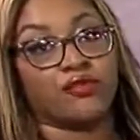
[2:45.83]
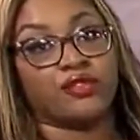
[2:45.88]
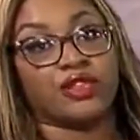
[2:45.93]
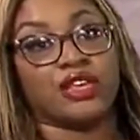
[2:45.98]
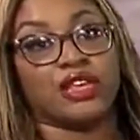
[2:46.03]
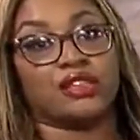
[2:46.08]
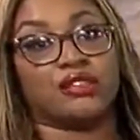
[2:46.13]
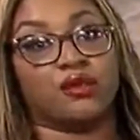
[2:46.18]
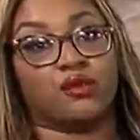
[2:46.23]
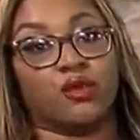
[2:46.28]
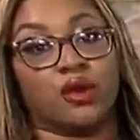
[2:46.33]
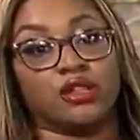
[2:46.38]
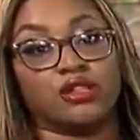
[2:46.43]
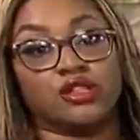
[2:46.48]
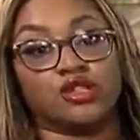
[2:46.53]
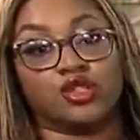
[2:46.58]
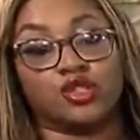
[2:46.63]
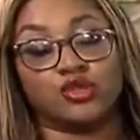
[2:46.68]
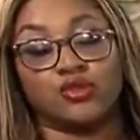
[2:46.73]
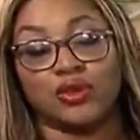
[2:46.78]
roughly in the
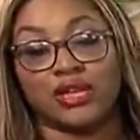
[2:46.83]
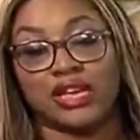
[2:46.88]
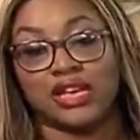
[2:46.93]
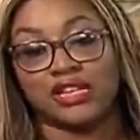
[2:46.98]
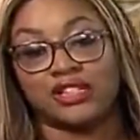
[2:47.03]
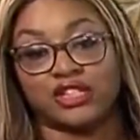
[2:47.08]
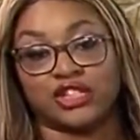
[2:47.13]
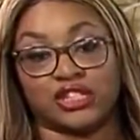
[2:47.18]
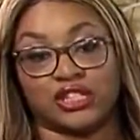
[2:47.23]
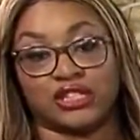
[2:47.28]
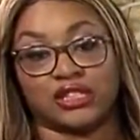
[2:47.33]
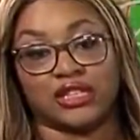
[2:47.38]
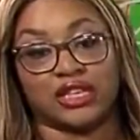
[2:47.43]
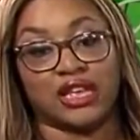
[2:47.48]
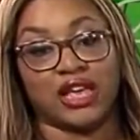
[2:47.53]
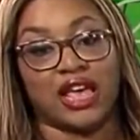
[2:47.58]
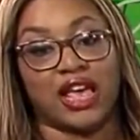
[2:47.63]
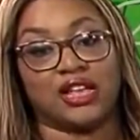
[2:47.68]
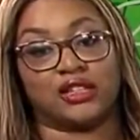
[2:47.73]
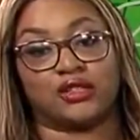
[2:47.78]
1 to 2 inches
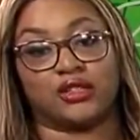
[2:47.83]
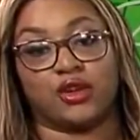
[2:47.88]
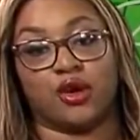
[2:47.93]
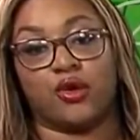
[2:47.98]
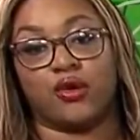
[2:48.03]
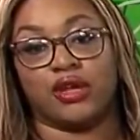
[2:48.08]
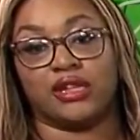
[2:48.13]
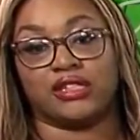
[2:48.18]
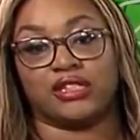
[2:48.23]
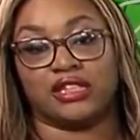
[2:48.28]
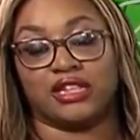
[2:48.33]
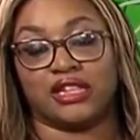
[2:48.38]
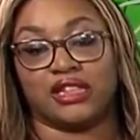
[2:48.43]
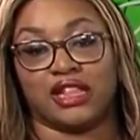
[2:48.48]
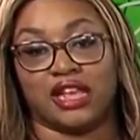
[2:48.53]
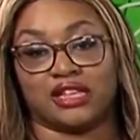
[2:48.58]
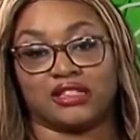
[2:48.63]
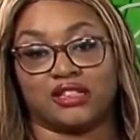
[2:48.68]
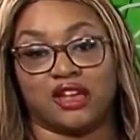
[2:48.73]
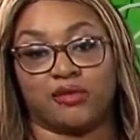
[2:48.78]
as we go into the
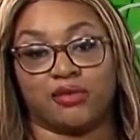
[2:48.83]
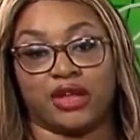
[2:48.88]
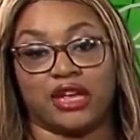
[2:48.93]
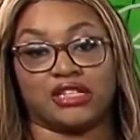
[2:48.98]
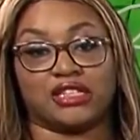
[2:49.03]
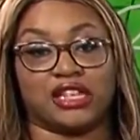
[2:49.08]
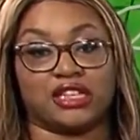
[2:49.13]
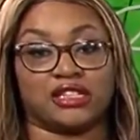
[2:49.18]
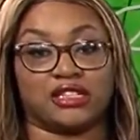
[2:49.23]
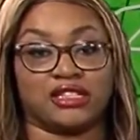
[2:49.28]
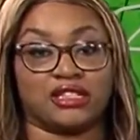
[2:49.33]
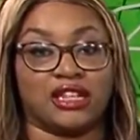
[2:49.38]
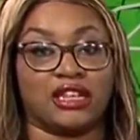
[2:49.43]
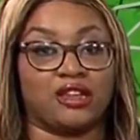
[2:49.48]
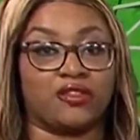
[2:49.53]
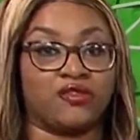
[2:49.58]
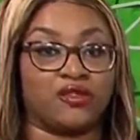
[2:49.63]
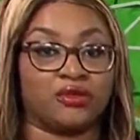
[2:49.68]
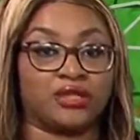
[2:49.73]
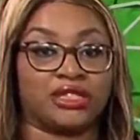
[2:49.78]
next couple of days. That's
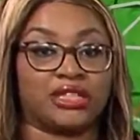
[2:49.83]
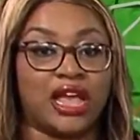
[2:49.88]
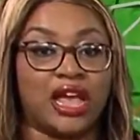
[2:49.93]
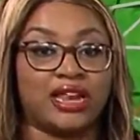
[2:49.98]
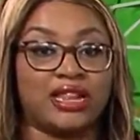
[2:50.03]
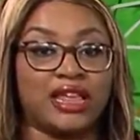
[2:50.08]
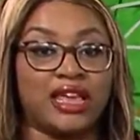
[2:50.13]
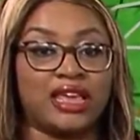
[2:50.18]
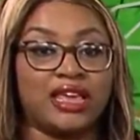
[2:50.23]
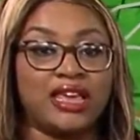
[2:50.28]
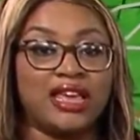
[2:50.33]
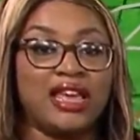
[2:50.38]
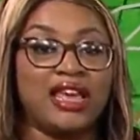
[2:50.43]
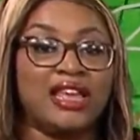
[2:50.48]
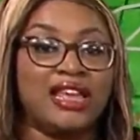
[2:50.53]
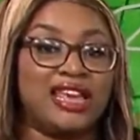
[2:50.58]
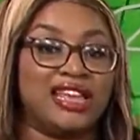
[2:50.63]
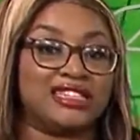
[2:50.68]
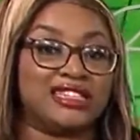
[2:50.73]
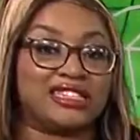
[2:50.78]
extending from Saturday
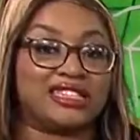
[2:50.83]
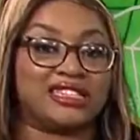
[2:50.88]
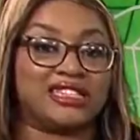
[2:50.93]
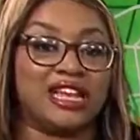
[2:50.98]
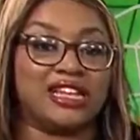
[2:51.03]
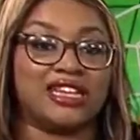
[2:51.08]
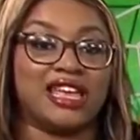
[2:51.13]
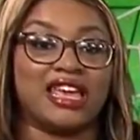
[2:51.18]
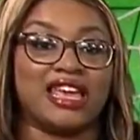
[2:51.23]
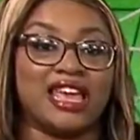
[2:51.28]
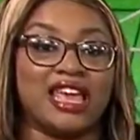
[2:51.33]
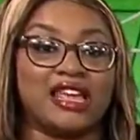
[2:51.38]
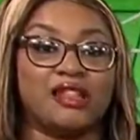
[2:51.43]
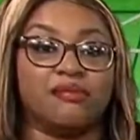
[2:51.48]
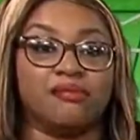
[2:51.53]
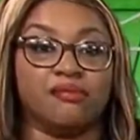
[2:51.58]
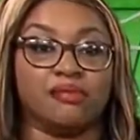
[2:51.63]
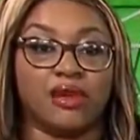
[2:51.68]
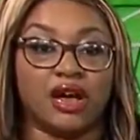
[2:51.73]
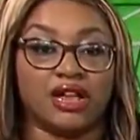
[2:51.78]
into Sunday
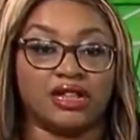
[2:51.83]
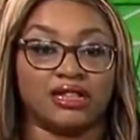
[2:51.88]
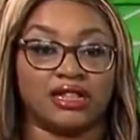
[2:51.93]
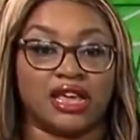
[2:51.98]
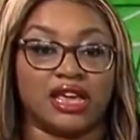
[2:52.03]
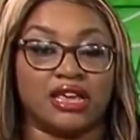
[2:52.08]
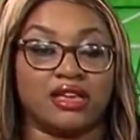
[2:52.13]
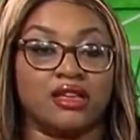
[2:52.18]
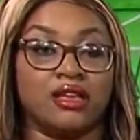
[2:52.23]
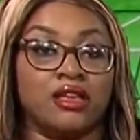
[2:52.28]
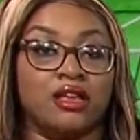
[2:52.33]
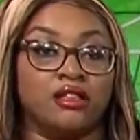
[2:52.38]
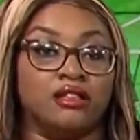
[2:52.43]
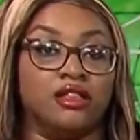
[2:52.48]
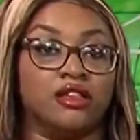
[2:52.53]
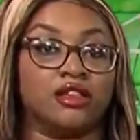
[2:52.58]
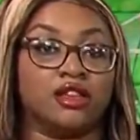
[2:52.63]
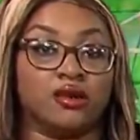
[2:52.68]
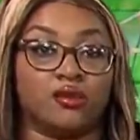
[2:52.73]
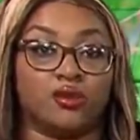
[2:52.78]
and Monday,
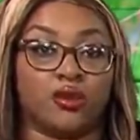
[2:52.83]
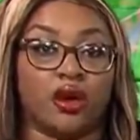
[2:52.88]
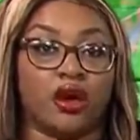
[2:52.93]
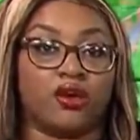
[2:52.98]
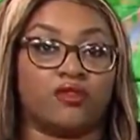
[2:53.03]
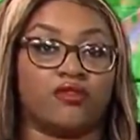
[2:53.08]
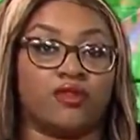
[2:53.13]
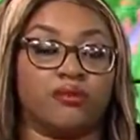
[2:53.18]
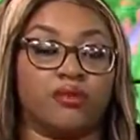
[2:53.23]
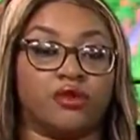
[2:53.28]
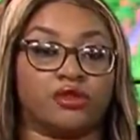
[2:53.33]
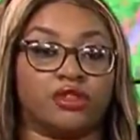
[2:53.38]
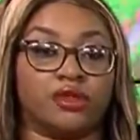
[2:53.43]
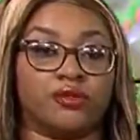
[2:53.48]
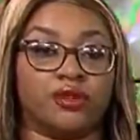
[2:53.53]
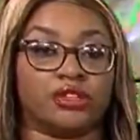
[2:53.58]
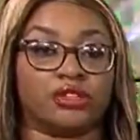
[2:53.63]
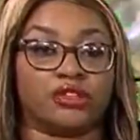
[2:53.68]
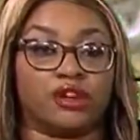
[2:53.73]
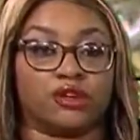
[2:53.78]
looking well for
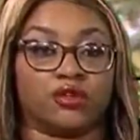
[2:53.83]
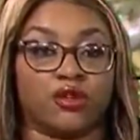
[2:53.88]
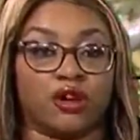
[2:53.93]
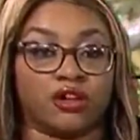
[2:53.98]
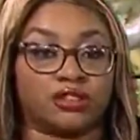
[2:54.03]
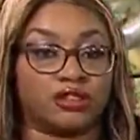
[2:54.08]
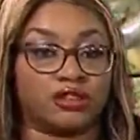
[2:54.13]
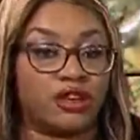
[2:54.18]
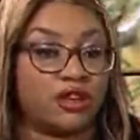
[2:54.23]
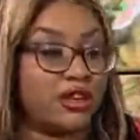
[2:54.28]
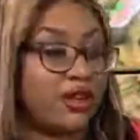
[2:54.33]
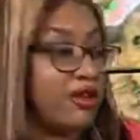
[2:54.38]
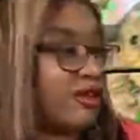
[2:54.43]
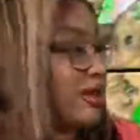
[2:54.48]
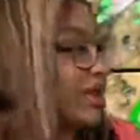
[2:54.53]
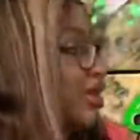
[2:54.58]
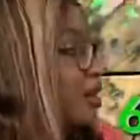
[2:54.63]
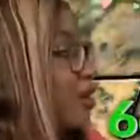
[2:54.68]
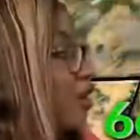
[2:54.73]
most of us across our area.